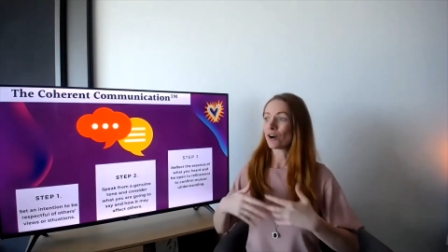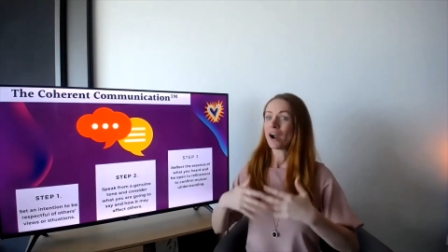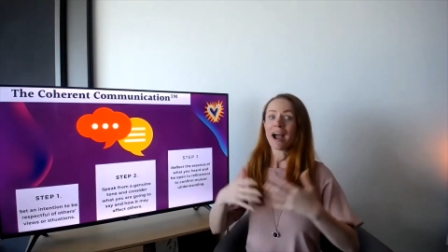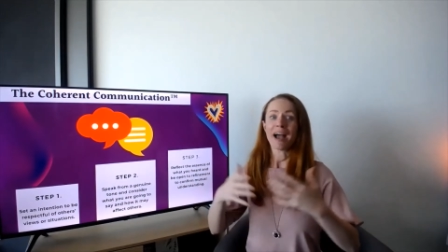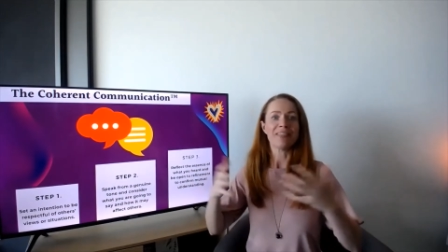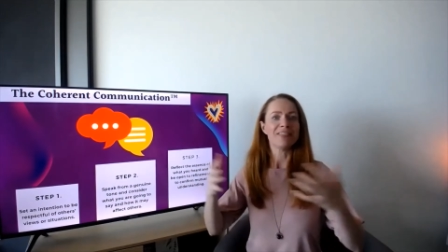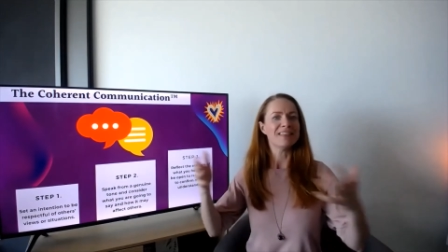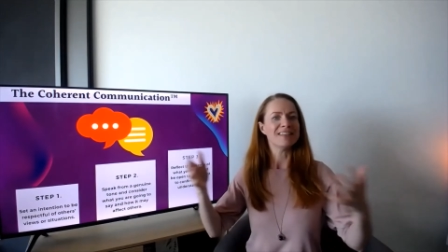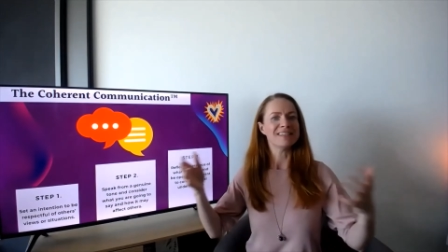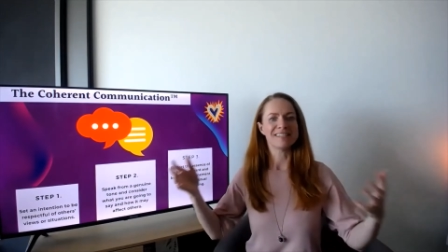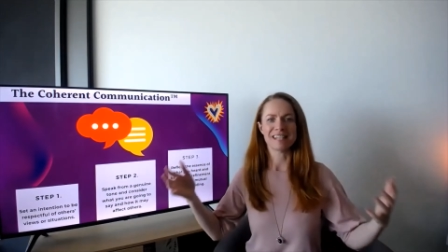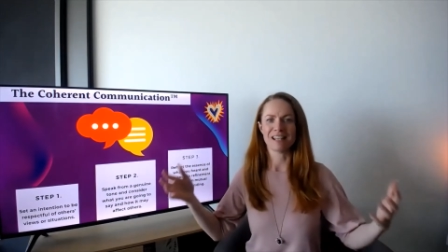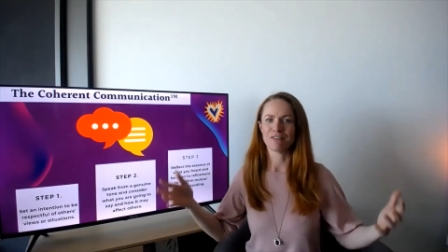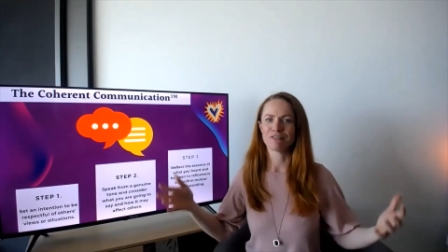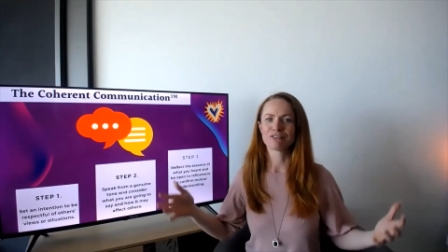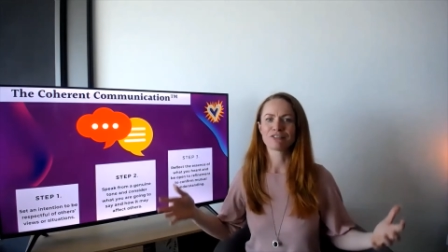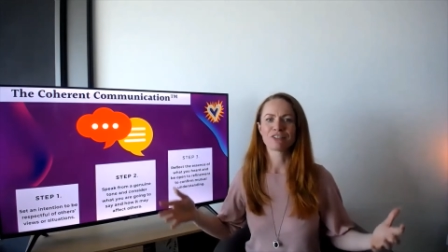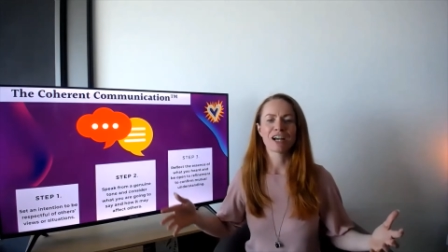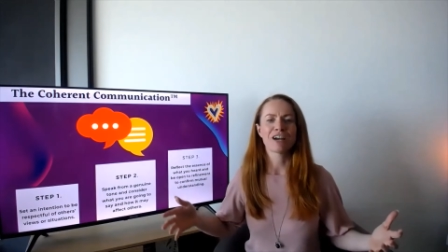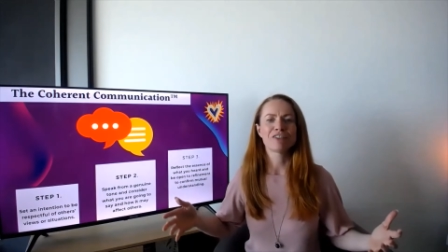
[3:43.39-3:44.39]
and the
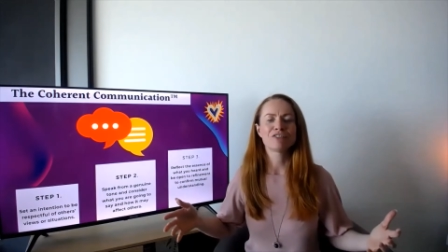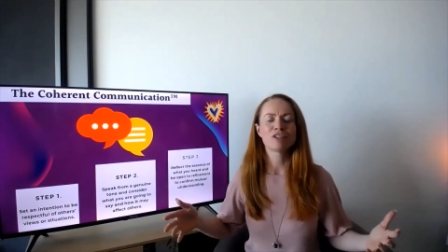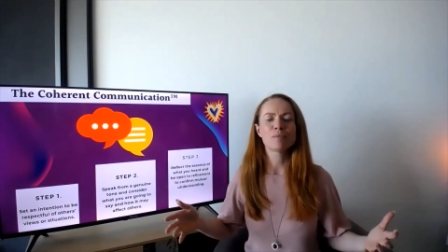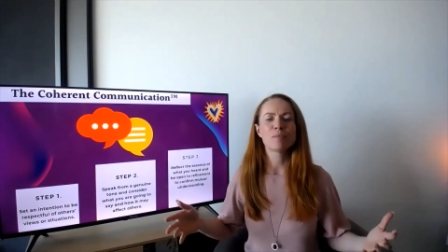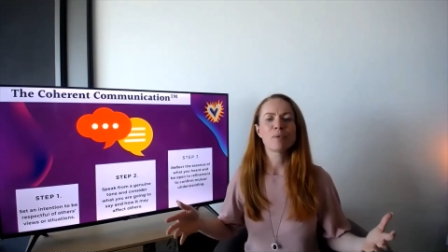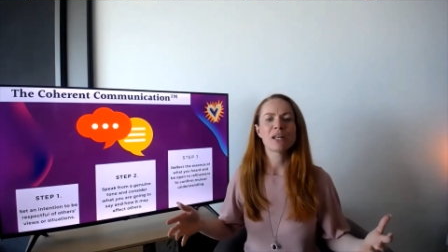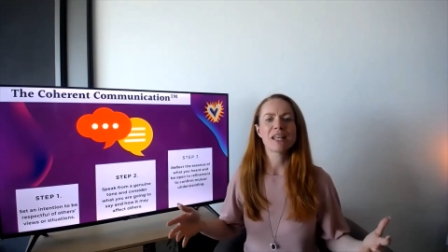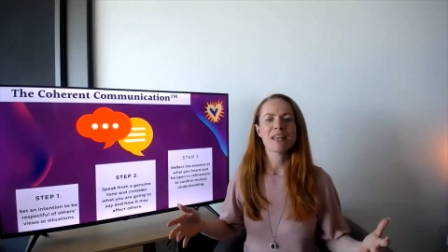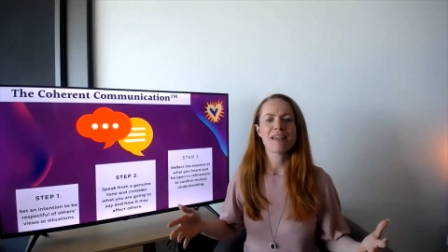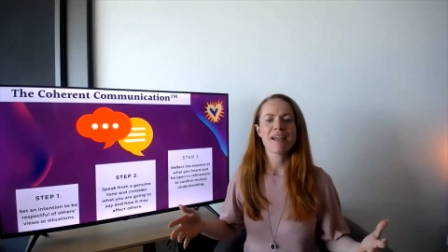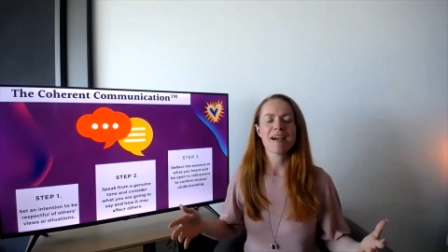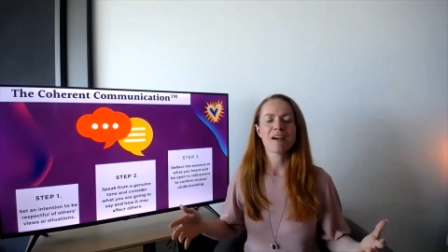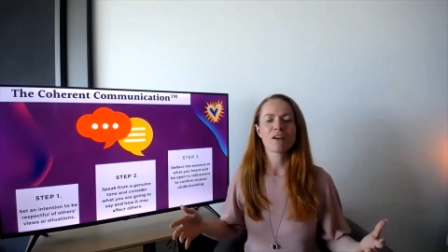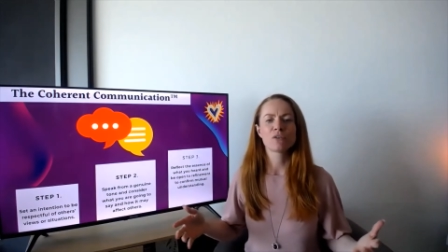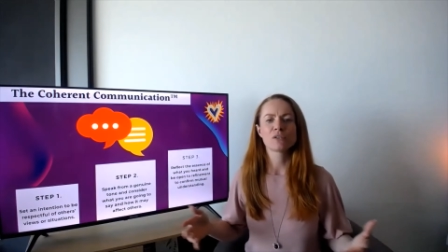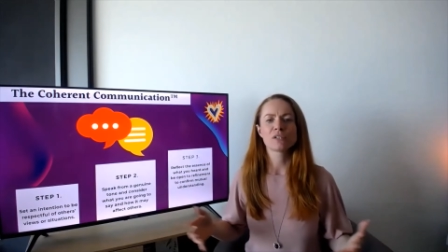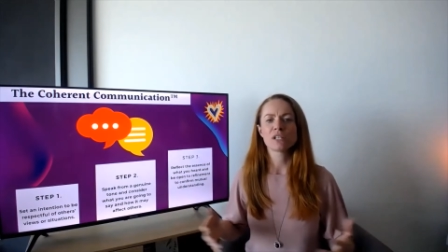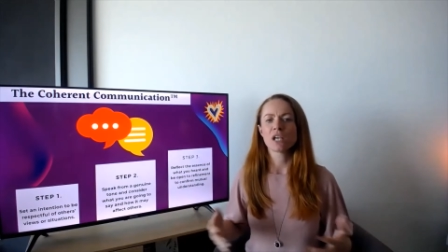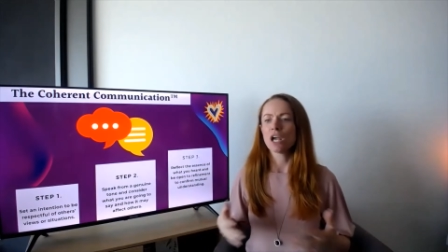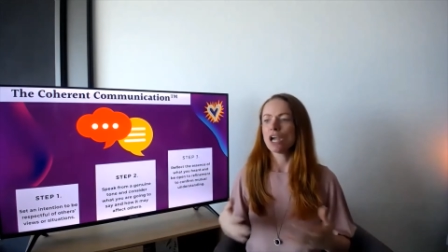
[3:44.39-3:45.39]
same for everybody
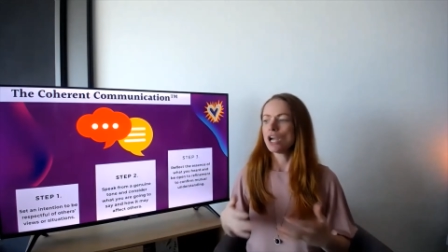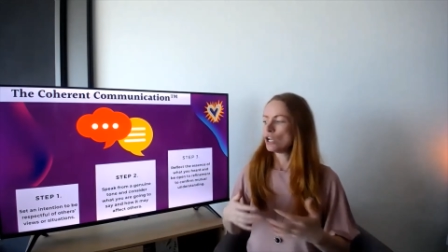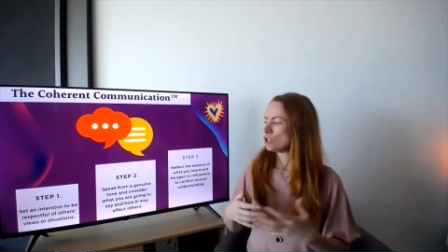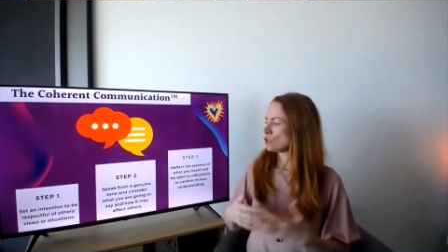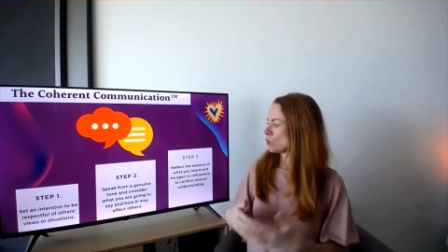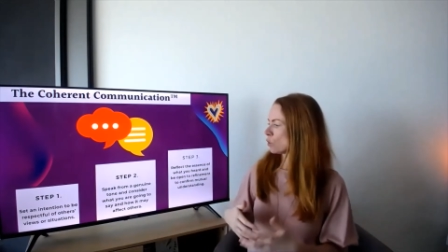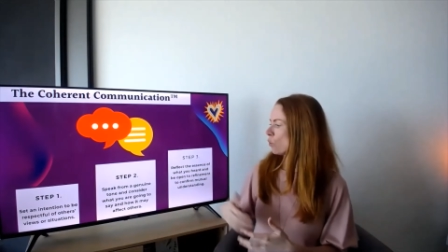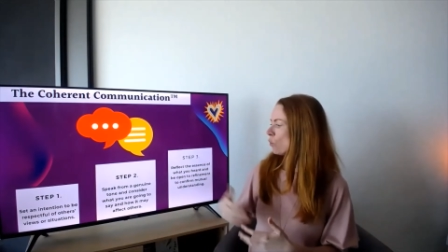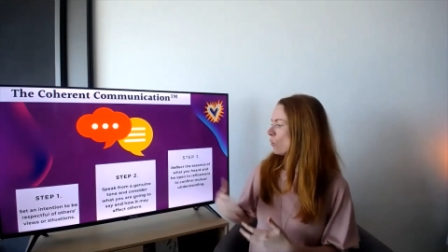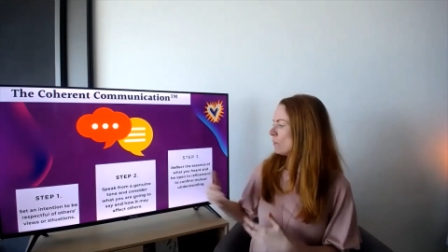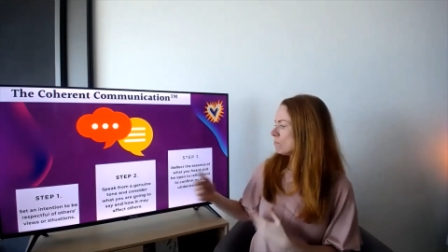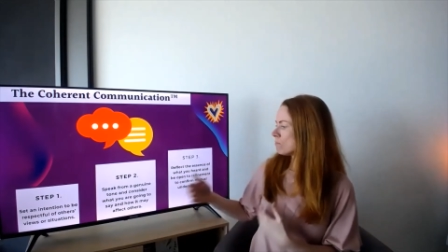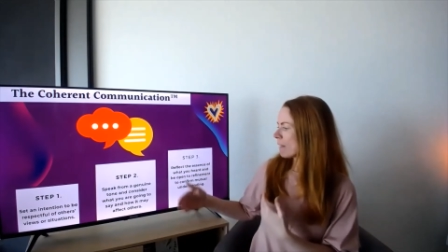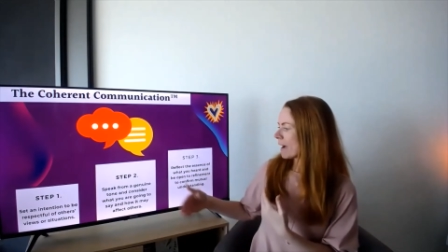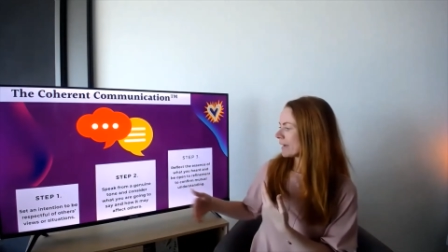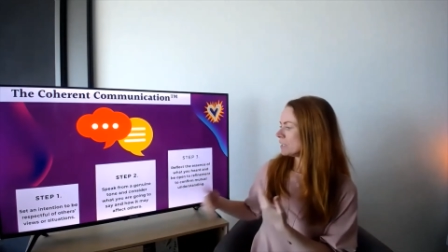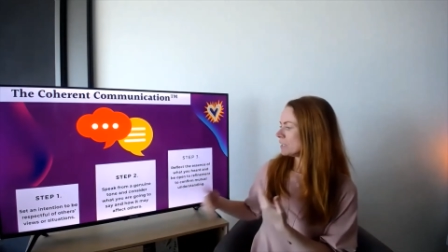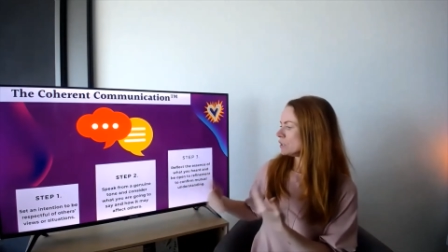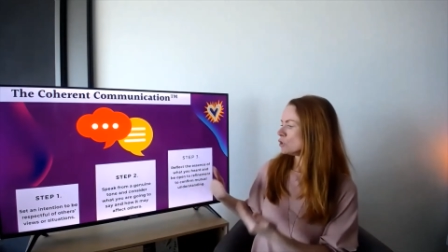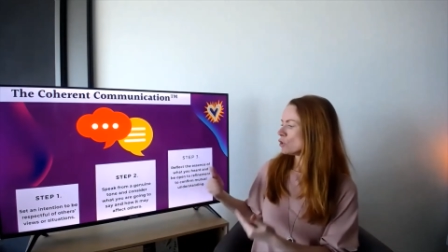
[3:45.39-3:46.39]
else, tone
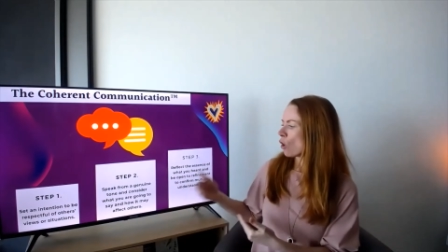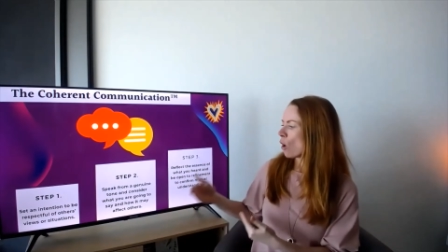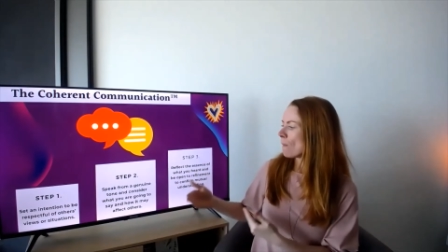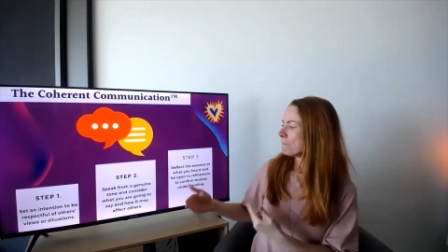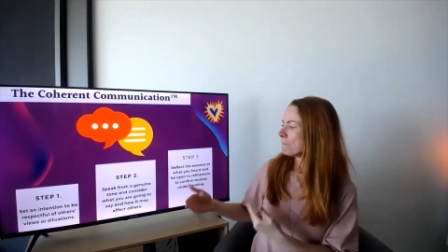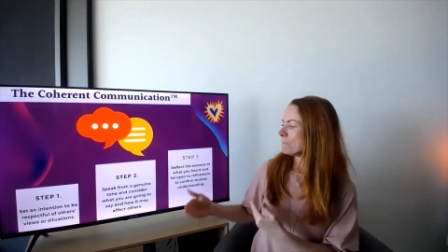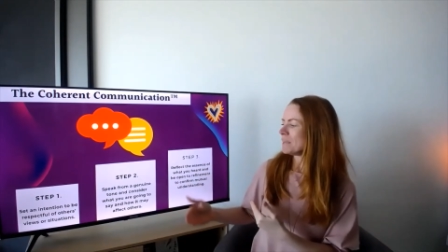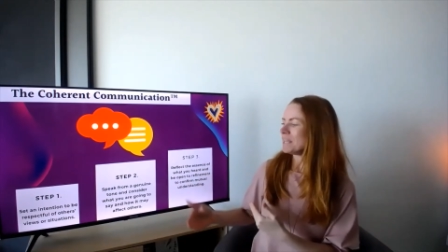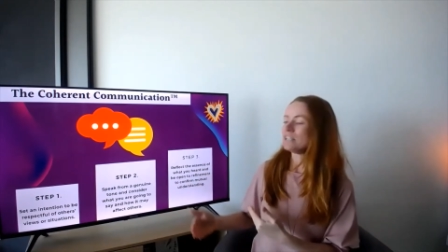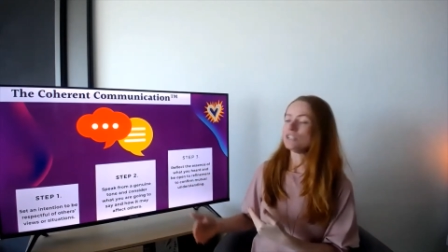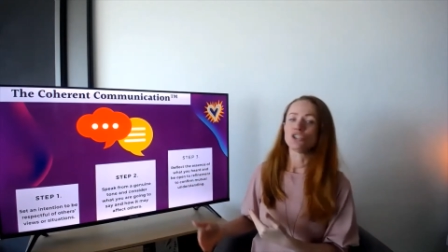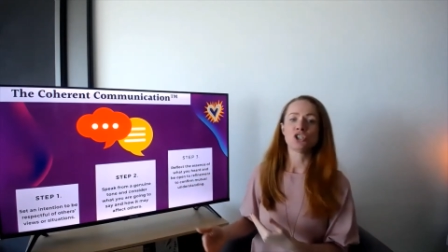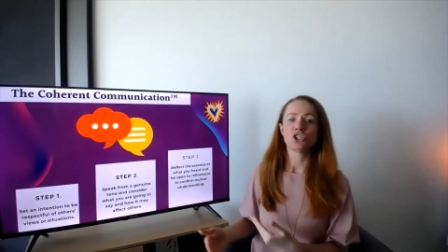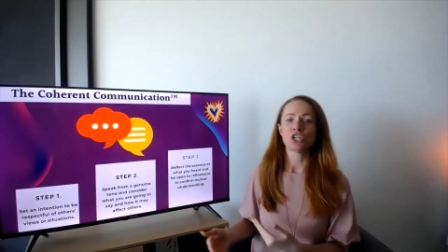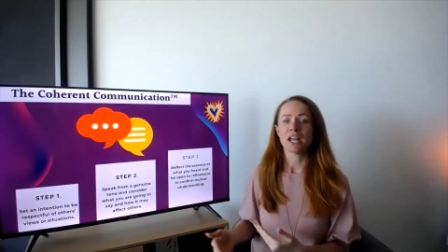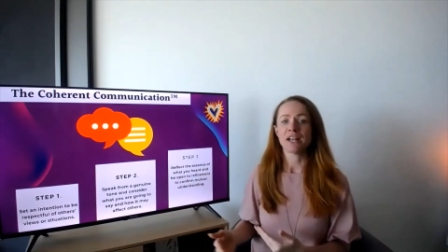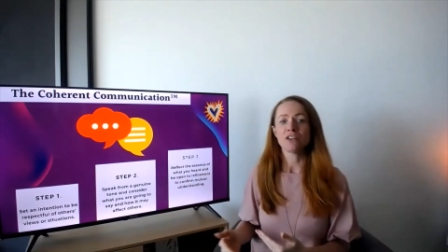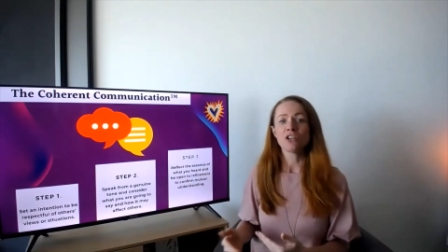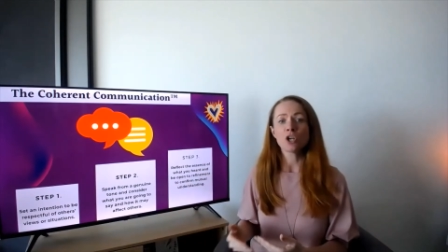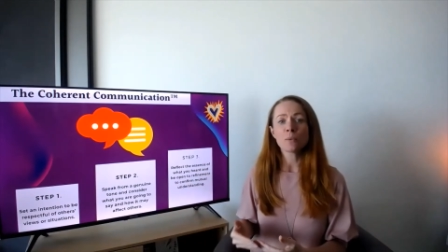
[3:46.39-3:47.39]
might not be
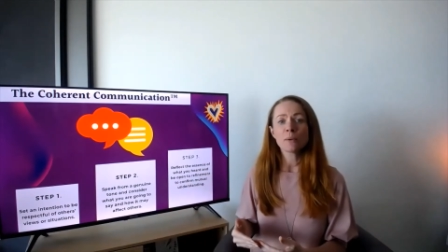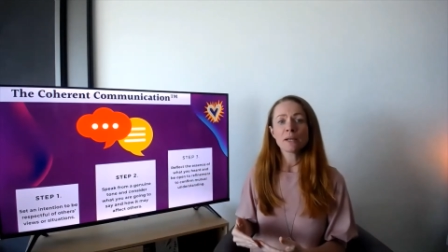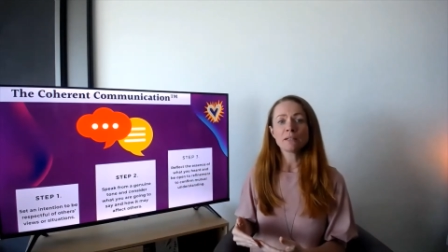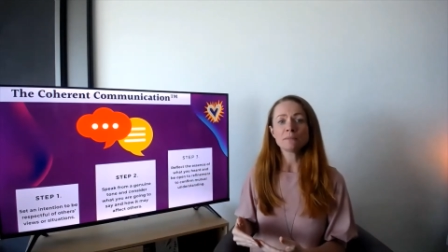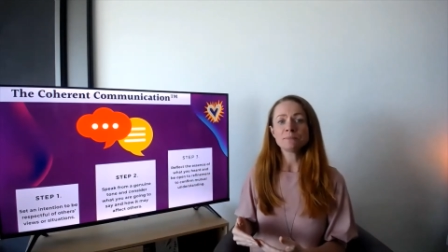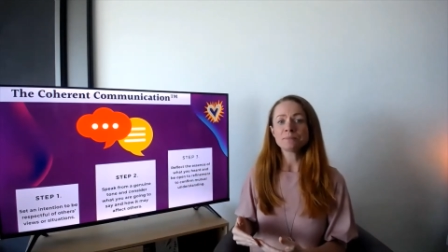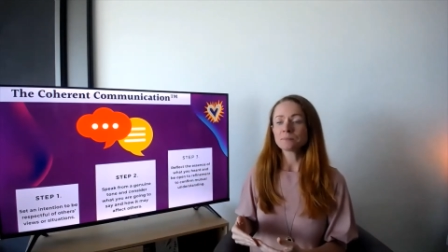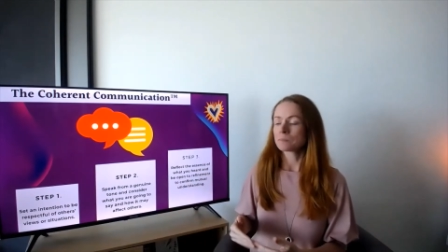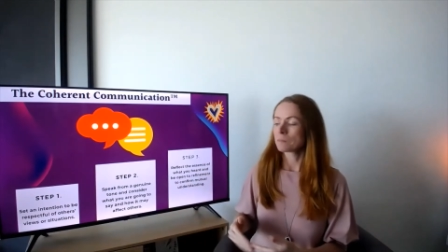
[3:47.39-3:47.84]
genuine